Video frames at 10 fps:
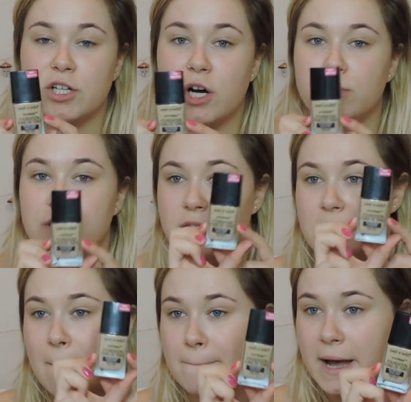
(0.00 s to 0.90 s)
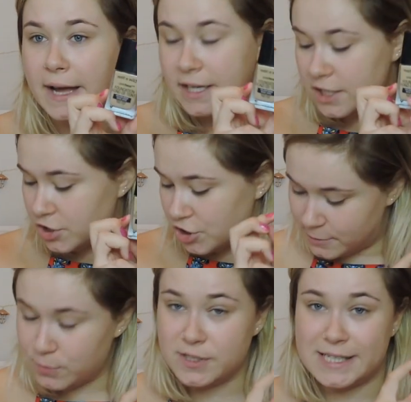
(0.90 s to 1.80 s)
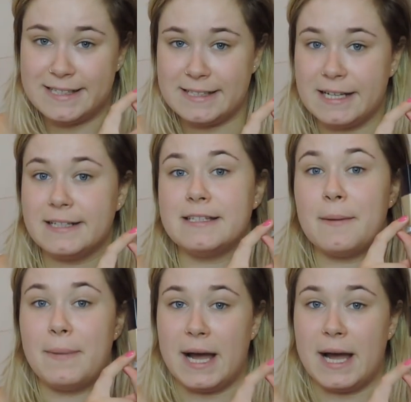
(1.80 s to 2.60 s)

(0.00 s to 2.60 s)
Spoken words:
Golden Beige. This was £6.